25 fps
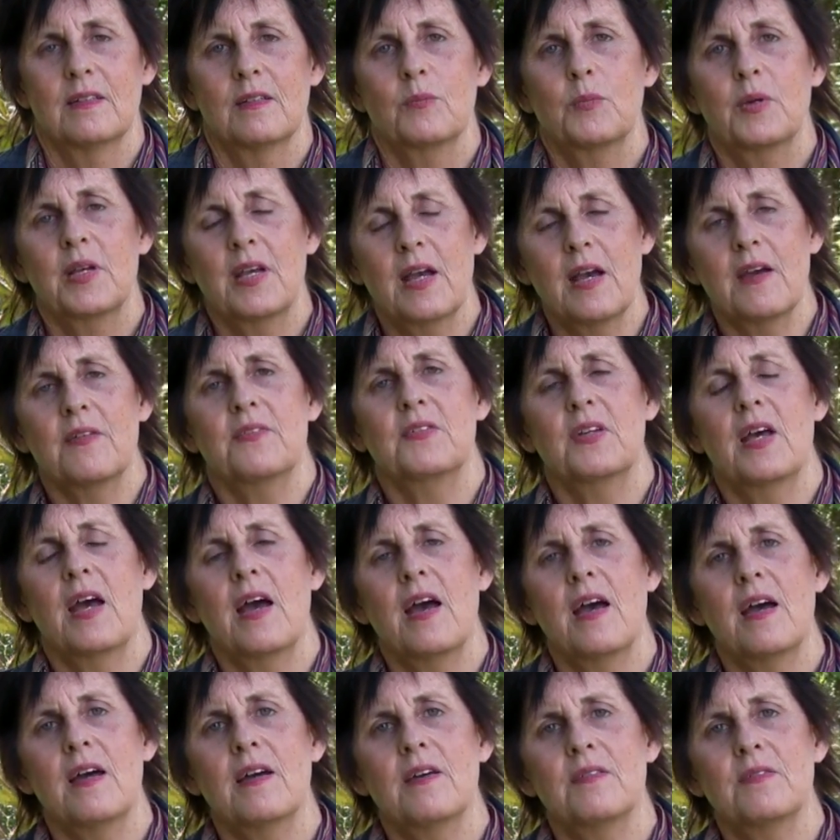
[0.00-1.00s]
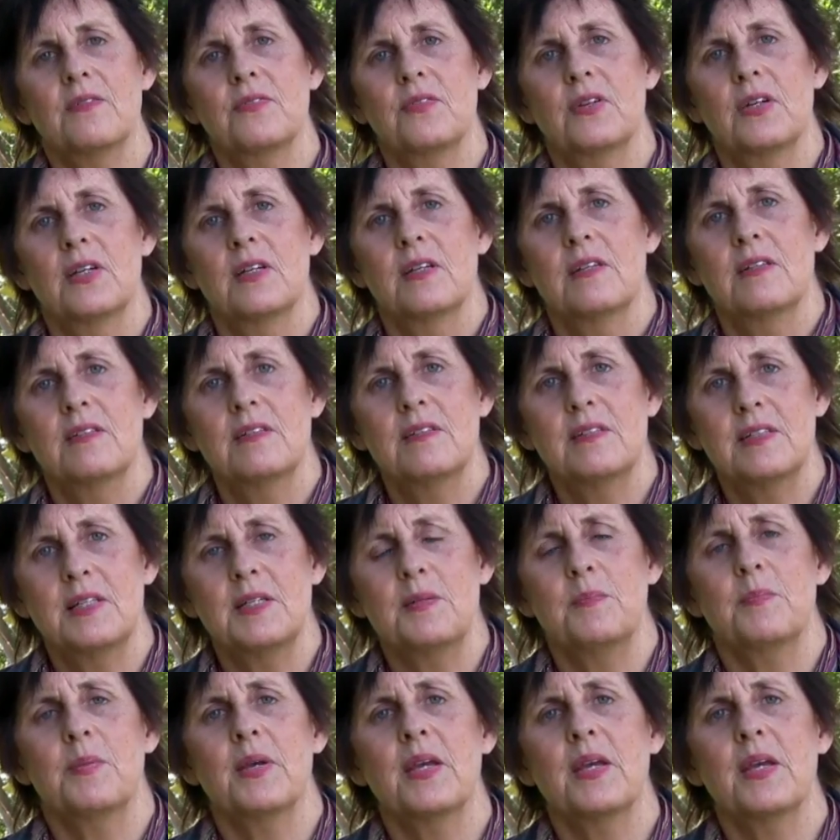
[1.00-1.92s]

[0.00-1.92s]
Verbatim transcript: We have to have deep